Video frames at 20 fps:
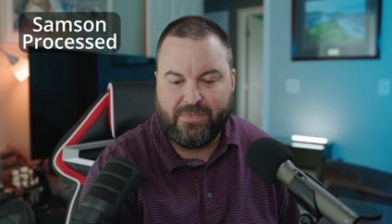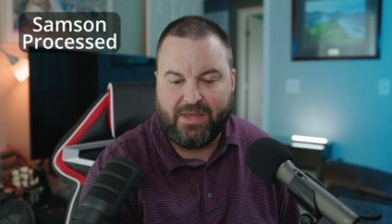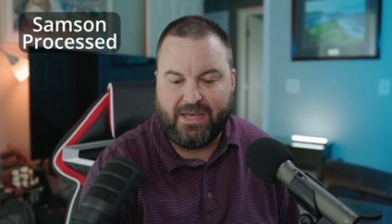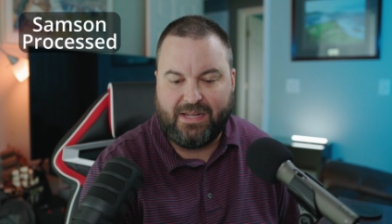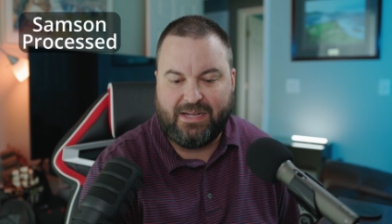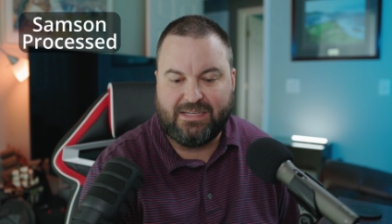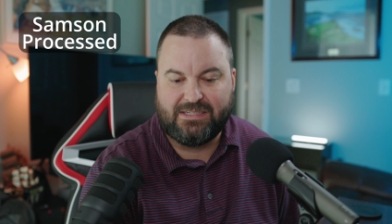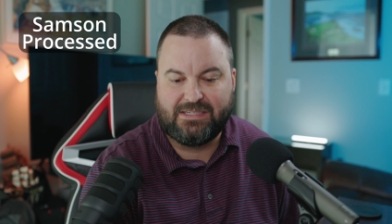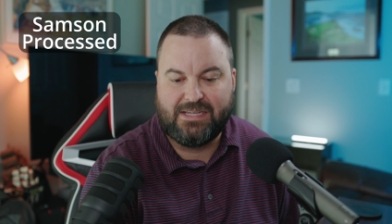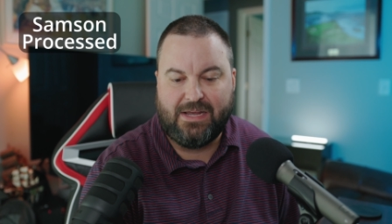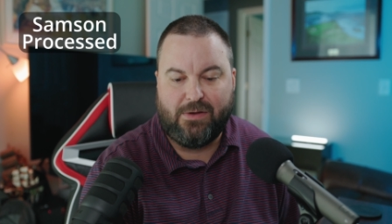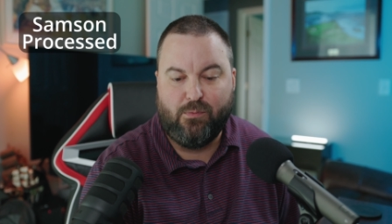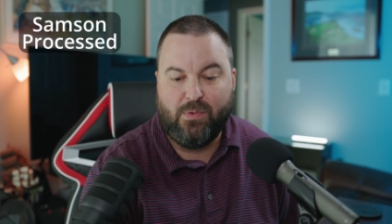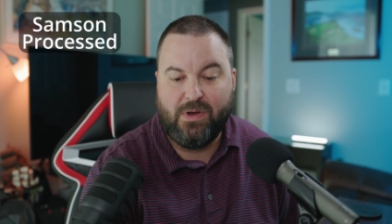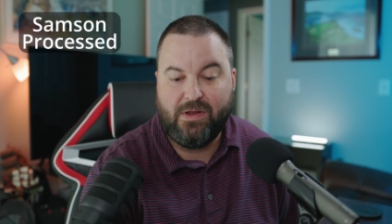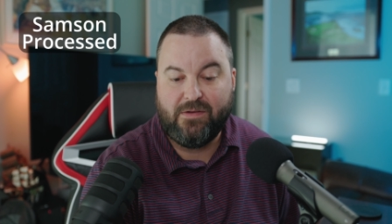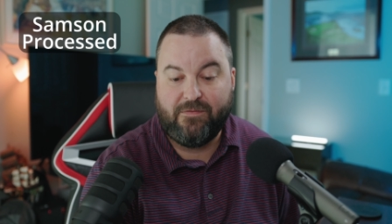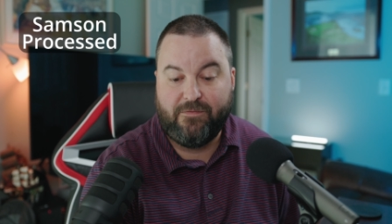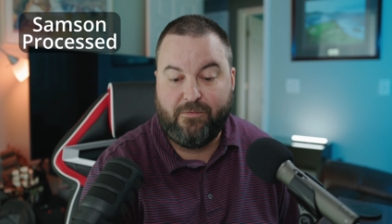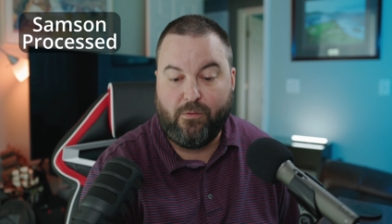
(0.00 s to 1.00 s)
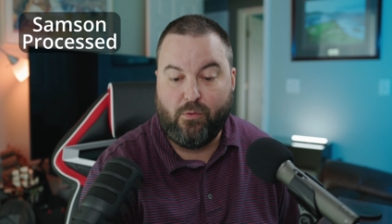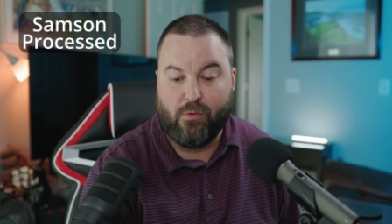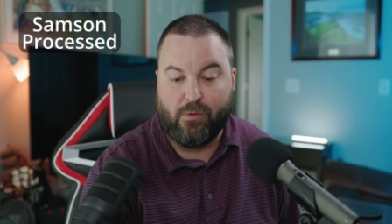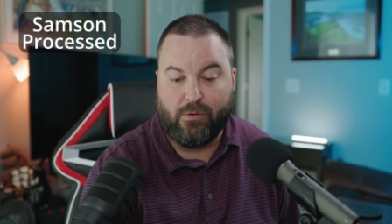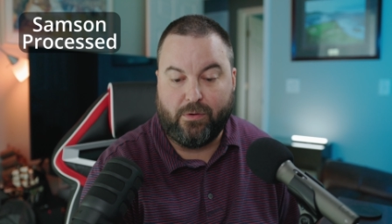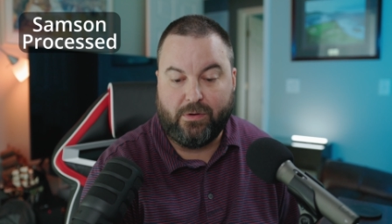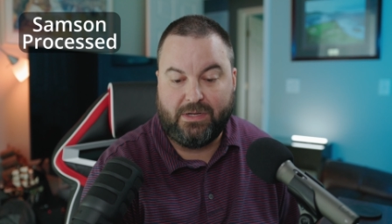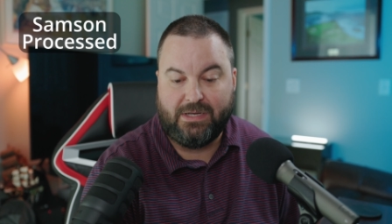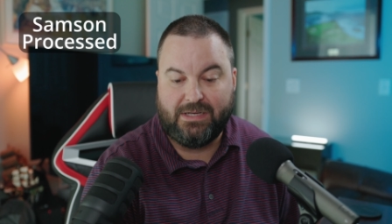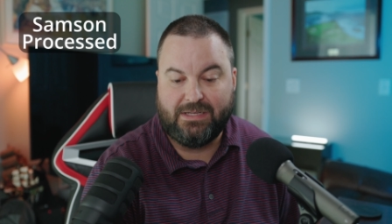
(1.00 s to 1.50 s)
and as they went
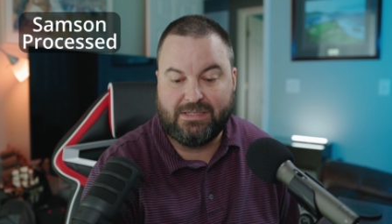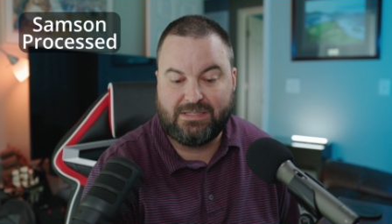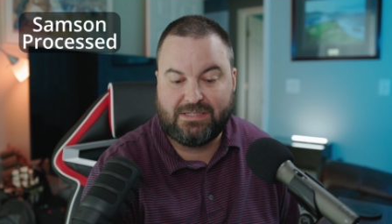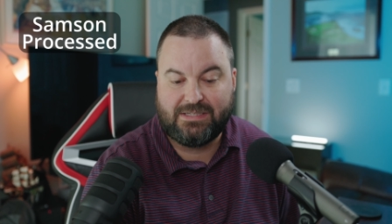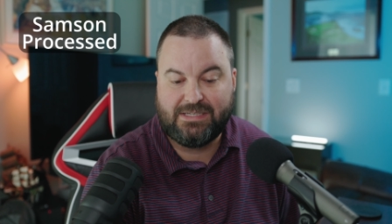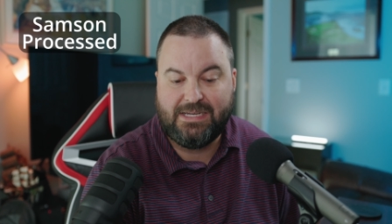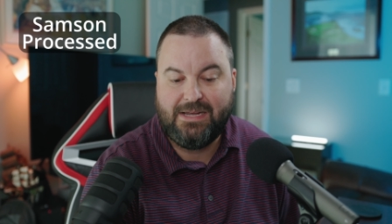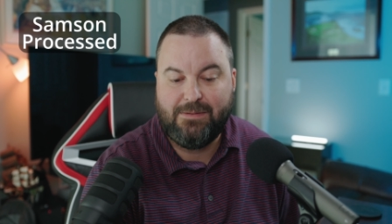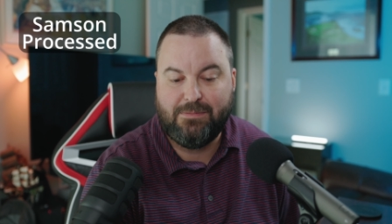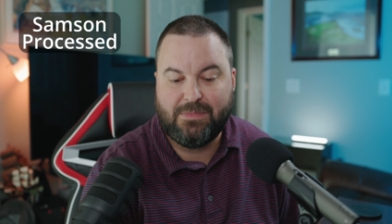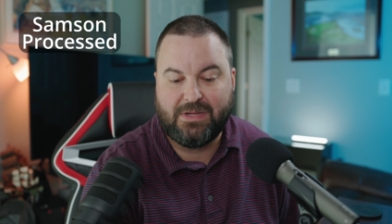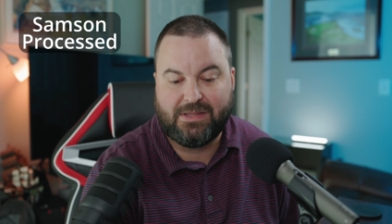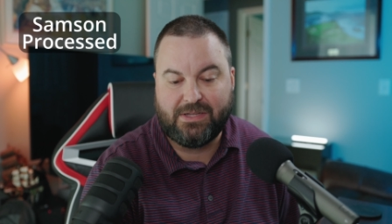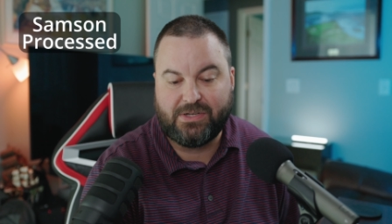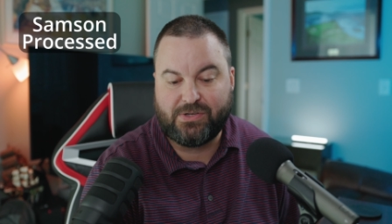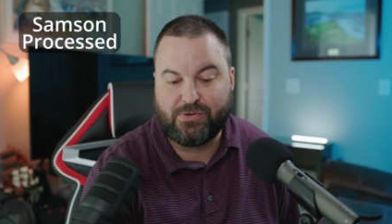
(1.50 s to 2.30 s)
forward, it seemed that the